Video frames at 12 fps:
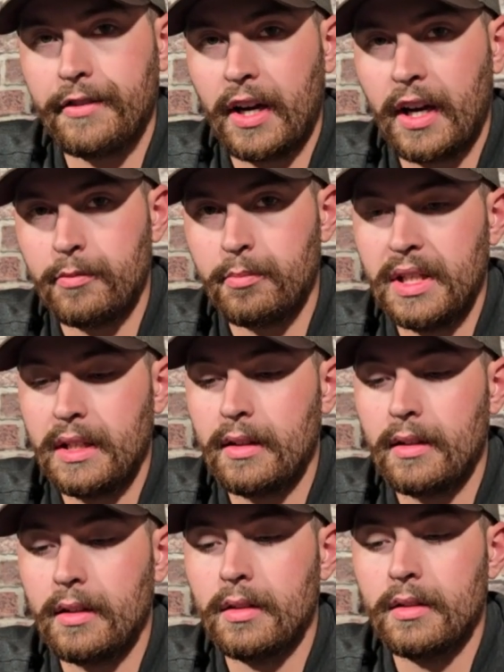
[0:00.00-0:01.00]

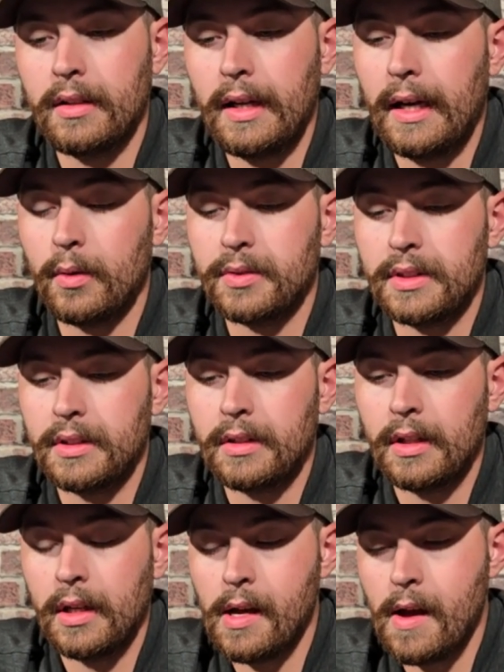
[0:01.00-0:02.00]
5-pin housing.